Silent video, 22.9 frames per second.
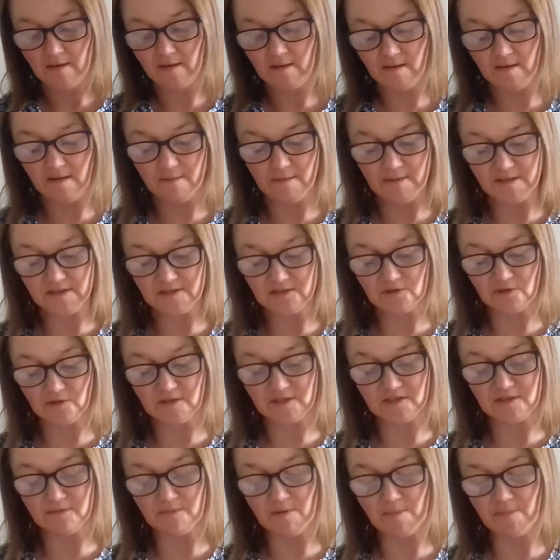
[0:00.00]
And he took
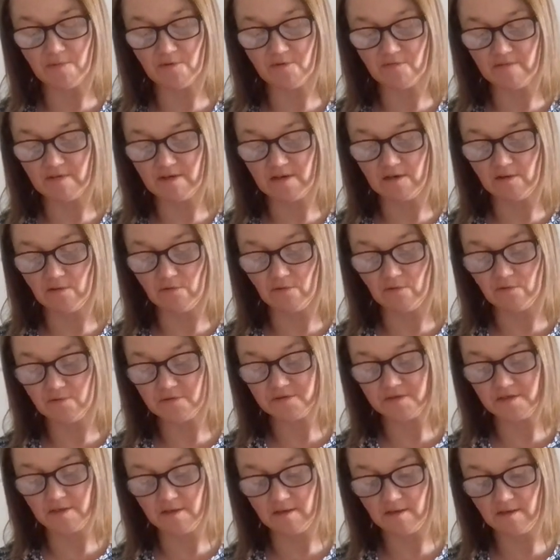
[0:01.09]
it to my
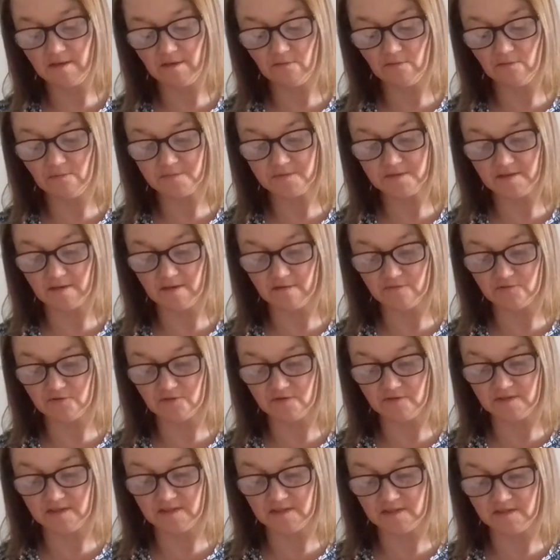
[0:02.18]
brother-in-law's. Oops, I should
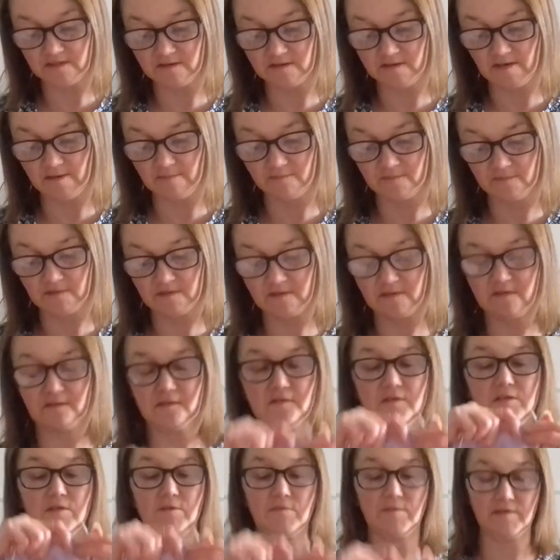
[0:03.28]
have knitted them
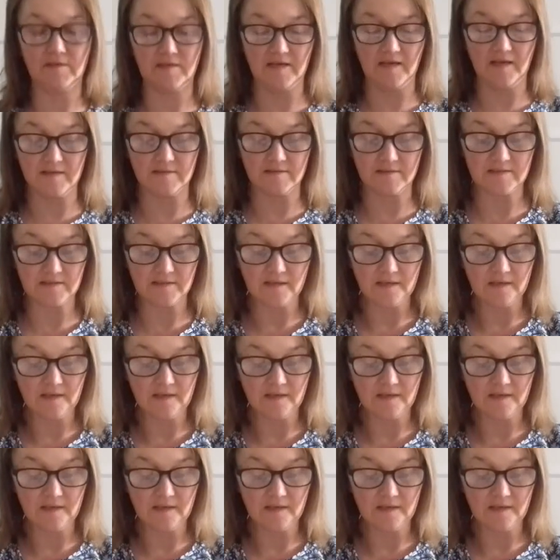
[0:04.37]
2 at the end.